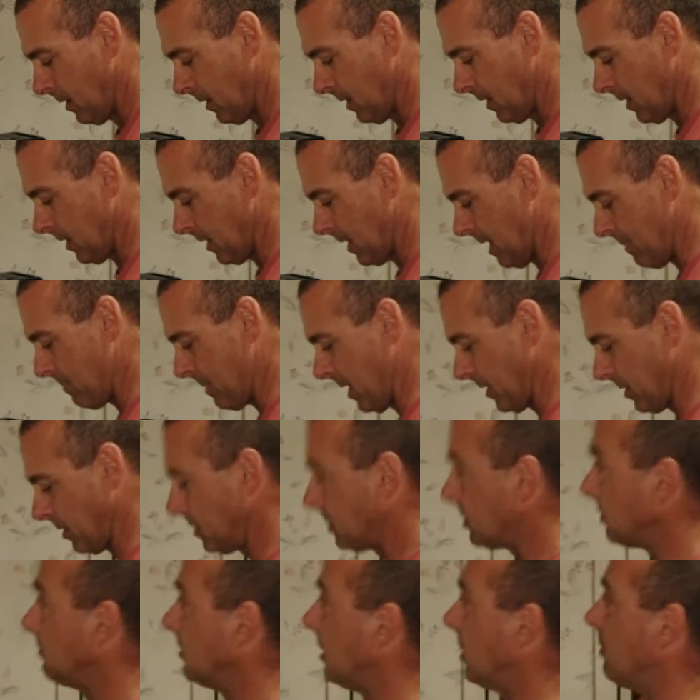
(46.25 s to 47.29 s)
And I might just
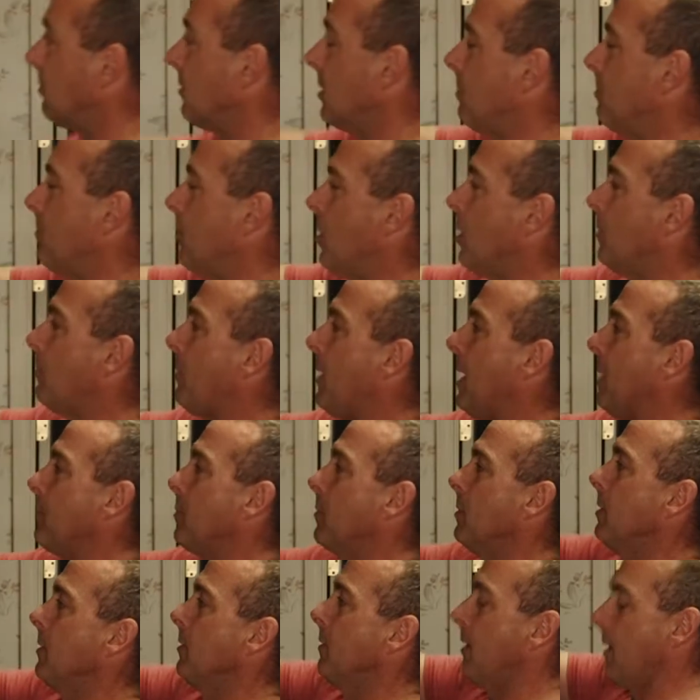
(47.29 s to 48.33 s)
do a little bit more
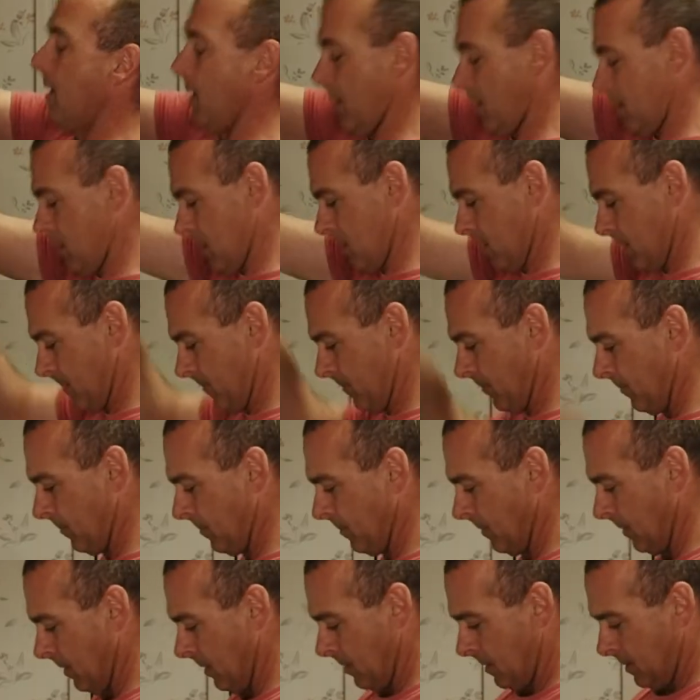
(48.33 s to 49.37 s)
pepper in there.
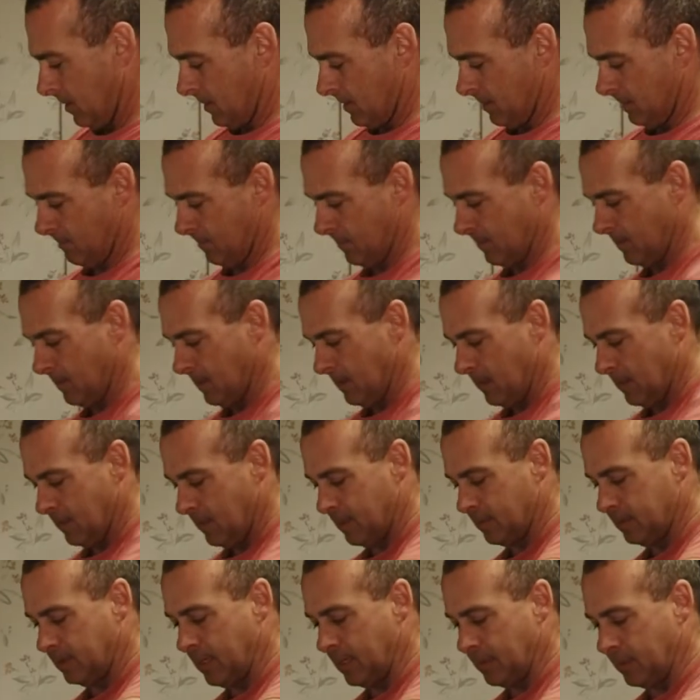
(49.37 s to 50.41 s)
I
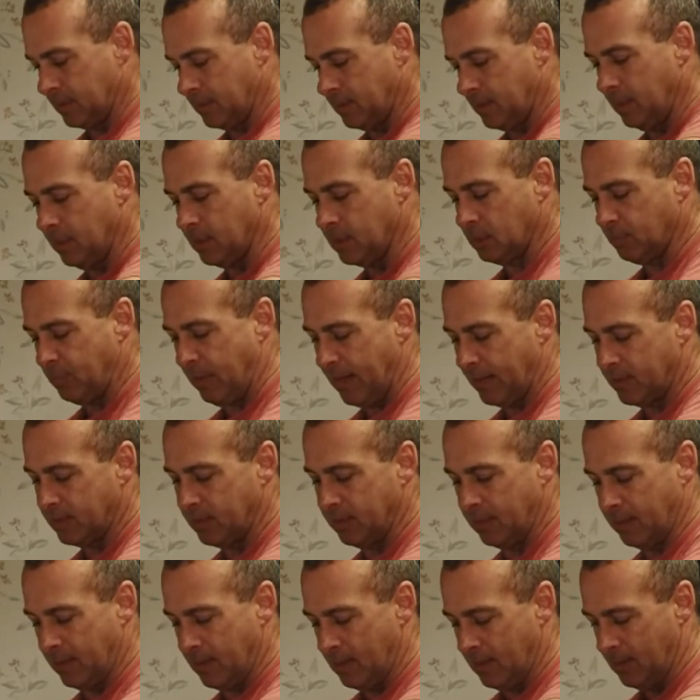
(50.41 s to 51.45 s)
just like to see the specks in
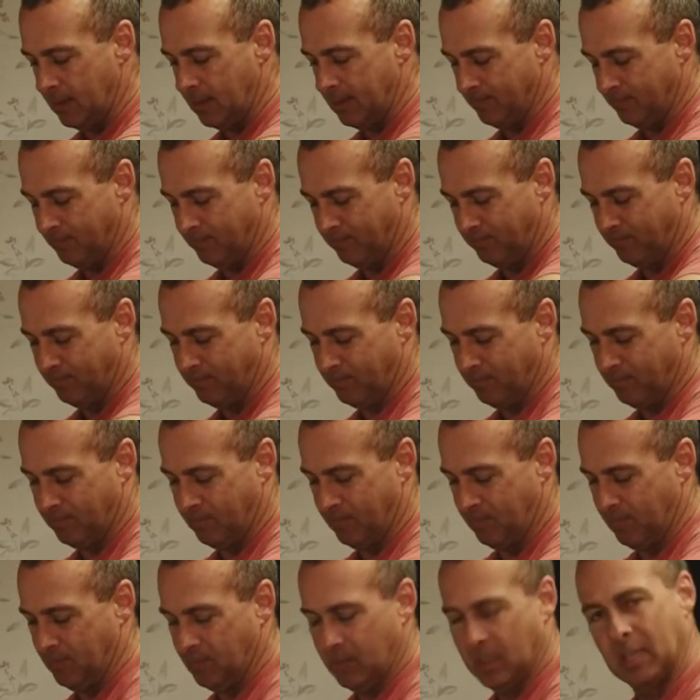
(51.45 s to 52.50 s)
there.
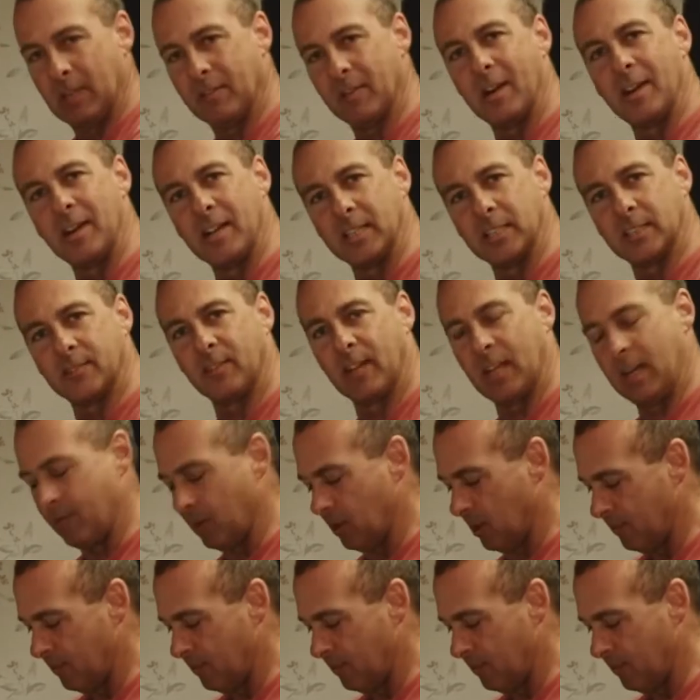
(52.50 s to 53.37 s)
Give it a nice flavor.